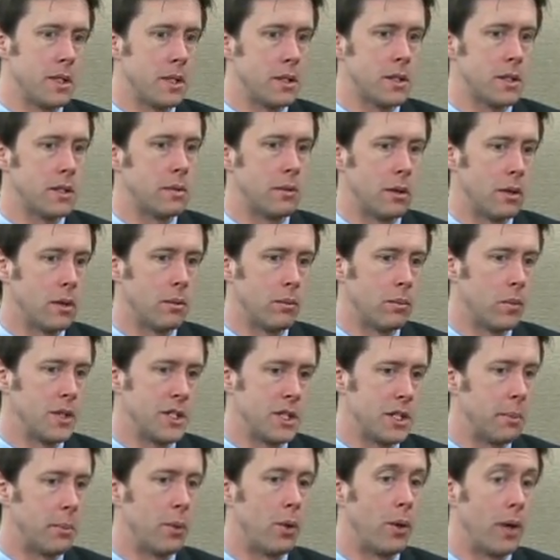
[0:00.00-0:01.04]
you know,
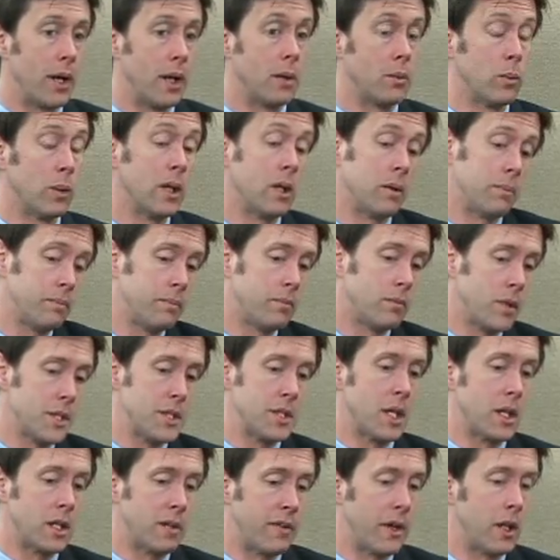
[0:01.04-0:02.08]
what's the point? Well,
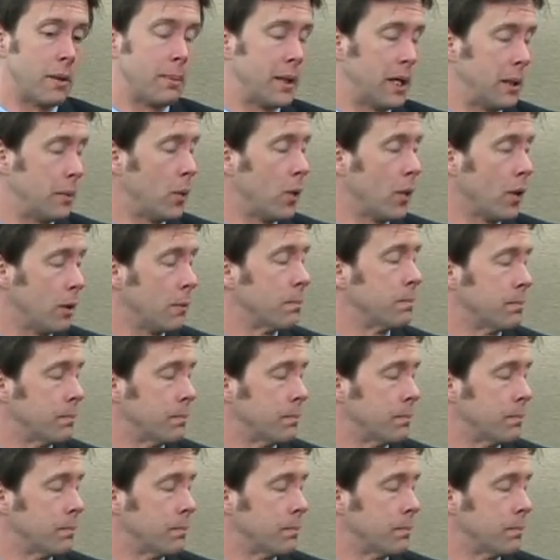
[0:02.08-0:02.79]
let's not develop anymore.